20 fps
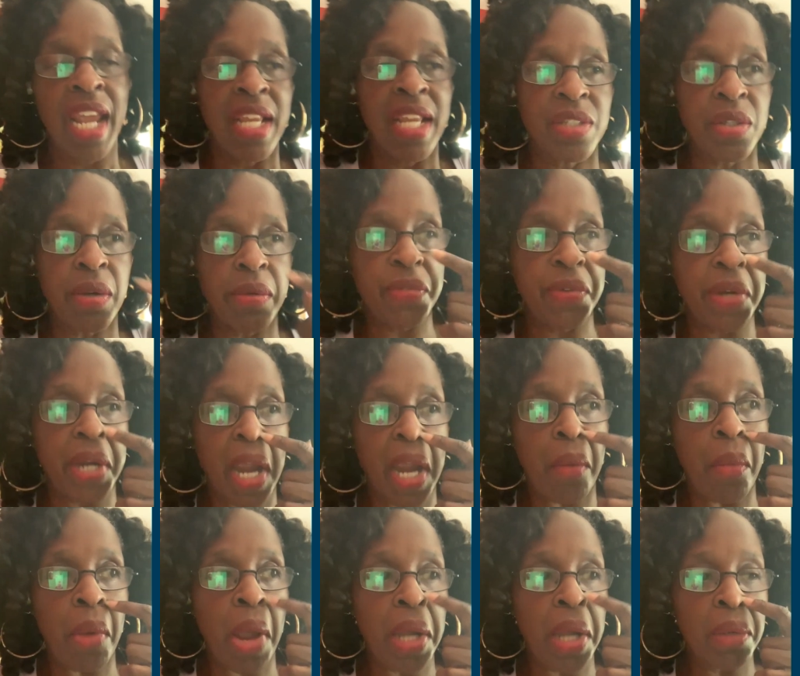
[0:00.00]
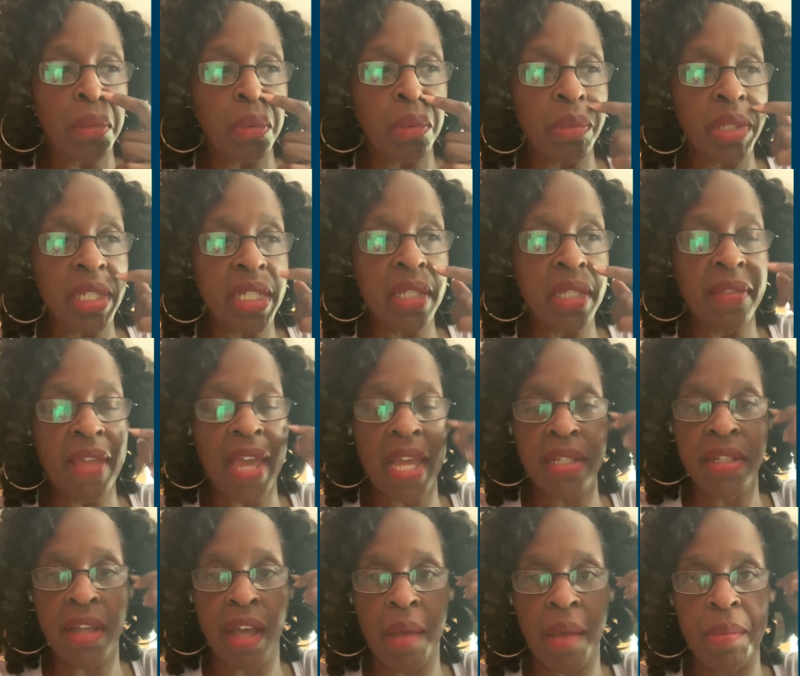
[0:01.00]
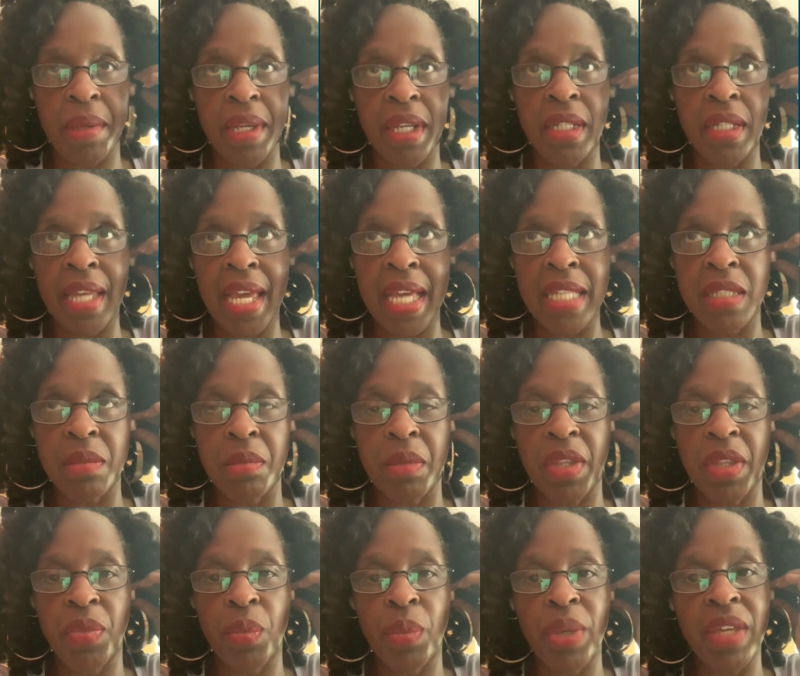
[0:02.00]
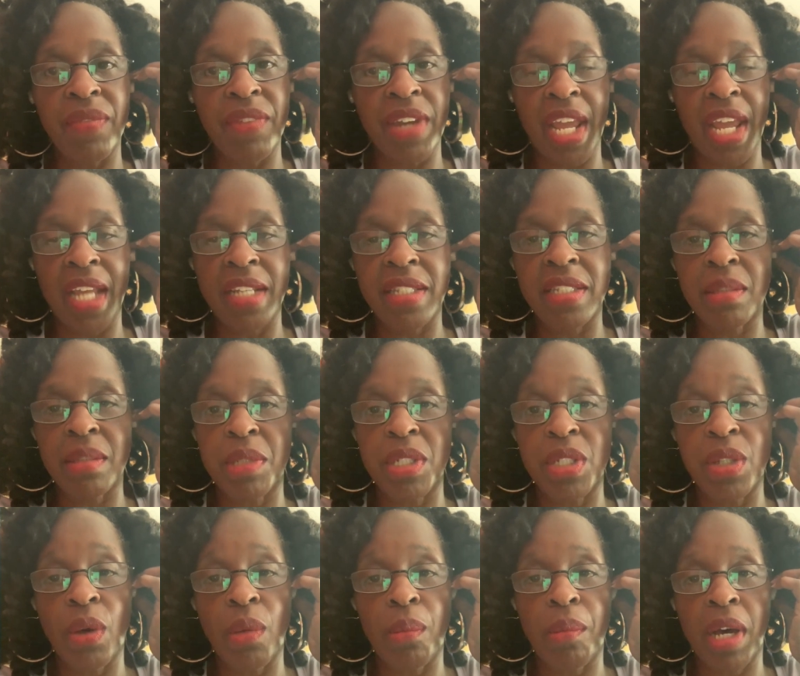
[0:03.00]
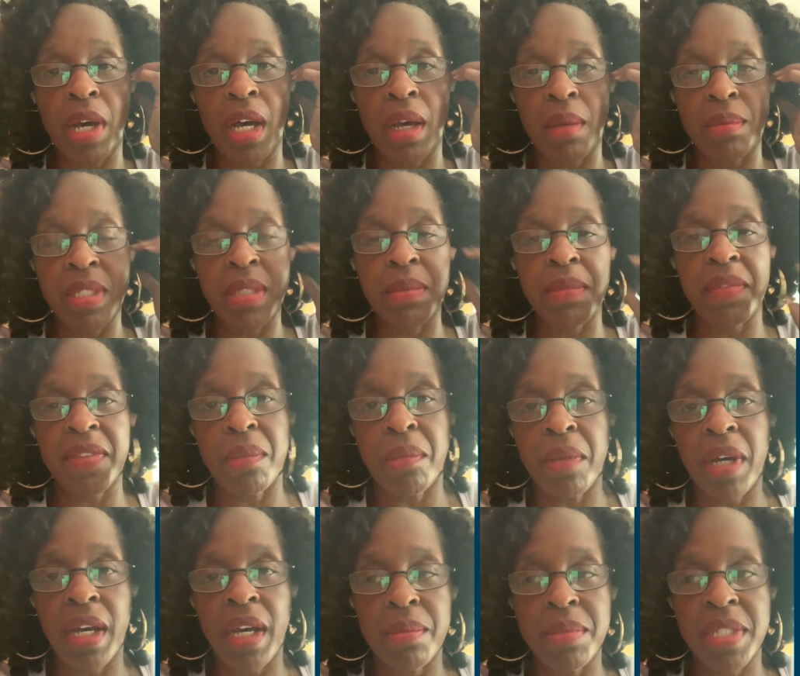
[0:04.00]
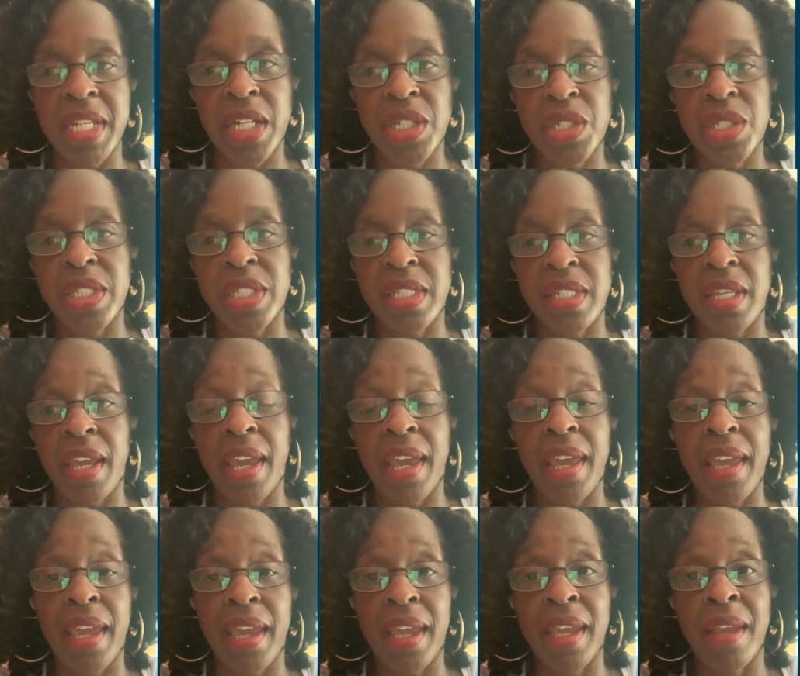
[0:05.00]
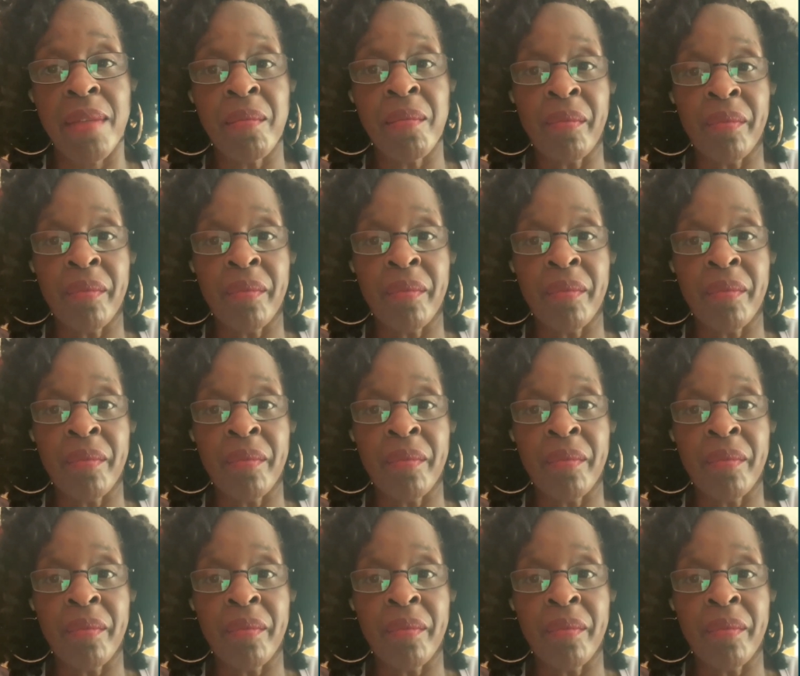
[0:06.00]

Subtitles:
So it was very ironic when we did that topic last month. We even had some adult moms, some of the moms actually say, hey,